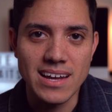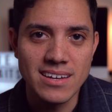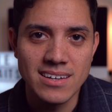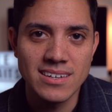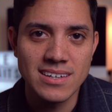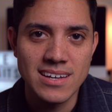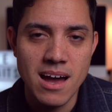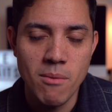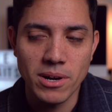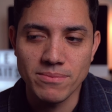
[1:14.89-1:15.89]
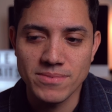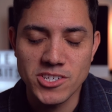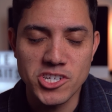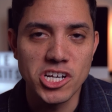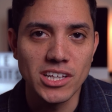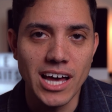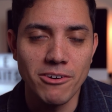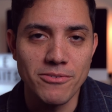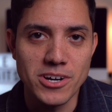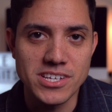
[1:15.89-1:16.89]
I'm gonna chill
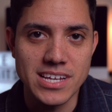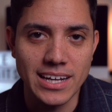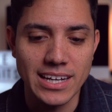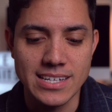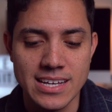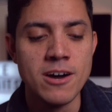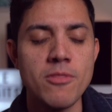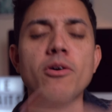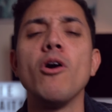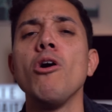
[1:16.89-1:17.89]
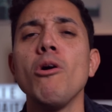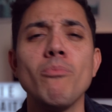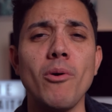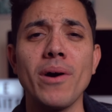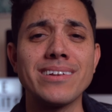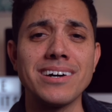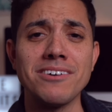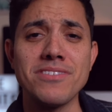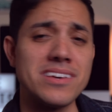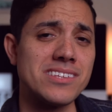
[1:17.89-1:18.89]
out for a second. The whole point
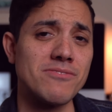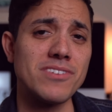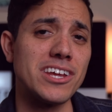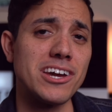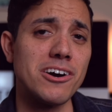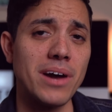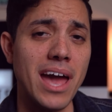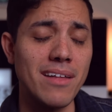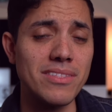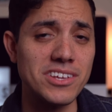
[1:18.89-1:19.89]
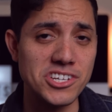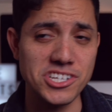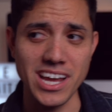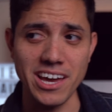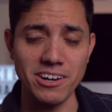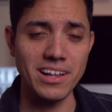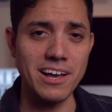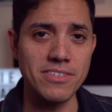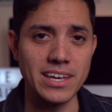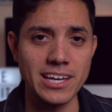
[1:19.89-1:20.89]
of this video and this channel,
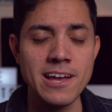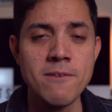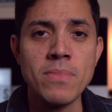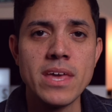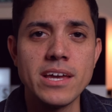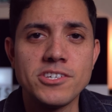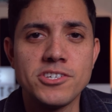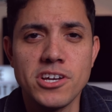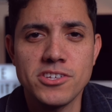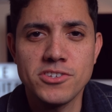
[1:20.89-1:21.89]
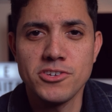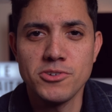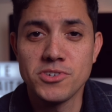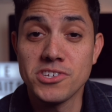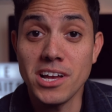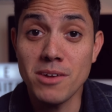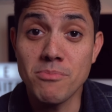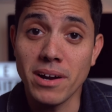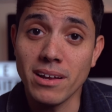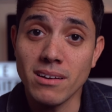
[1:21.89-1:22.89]
I think, is just to
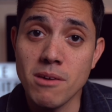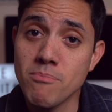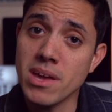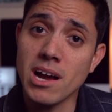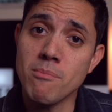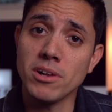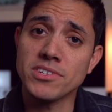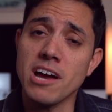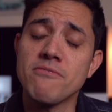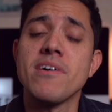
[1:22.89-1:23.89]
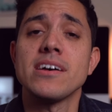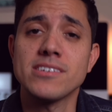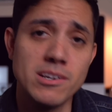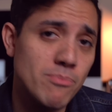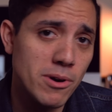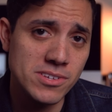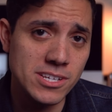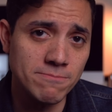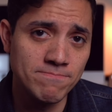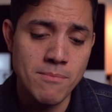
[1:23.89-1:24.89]
celebrate being a multifaceted person.